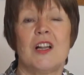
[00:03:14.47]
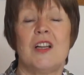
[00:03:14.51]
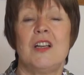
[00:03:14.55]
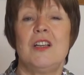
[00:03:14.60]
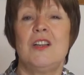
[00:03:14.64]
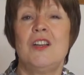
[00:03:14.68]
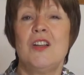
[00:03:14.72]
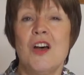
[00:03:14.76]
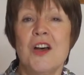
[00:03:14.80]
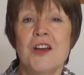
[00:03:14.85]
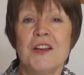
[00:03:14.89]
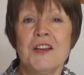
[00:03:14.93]

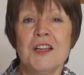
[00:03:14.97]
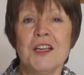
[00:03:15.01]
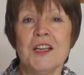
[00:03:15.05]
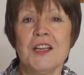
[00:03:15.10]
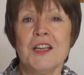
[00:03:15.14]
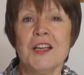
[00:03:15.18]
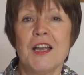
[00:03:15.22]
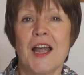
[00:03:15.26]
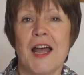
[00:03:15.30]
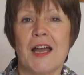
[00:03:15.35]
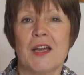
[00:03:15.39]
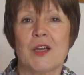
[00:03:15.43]
Learning
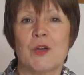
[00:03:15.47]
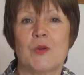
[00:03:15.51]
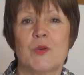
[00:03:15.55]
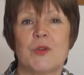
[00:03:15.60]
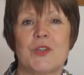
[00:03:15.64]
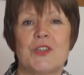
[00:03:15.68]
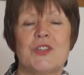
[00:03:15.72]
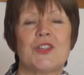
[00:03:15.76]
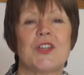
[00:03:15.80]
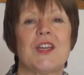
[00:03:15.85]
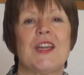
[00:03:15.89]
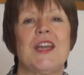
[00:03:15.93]
a
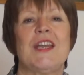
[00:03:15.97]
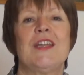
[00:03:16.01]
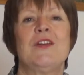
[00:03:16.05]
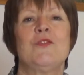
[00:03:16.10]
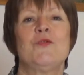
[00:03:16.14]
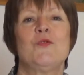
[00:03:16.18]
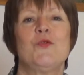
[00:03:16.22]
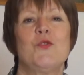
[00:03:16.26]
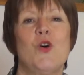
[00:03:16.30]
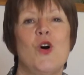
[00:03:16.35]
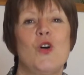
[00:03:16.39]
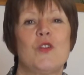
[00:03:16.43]
language
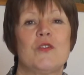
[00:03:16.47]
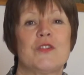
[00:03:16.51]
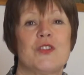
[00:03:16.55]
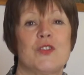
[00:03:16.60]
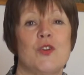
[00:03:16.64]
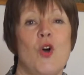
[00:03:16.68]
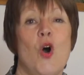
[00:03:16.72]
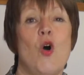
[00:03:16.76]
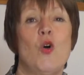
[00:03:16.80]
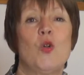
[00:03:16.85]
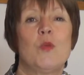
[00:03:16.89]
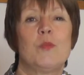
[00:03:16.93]
involves
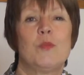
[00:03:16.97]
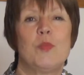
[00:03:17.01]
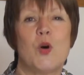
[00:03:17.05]
your whole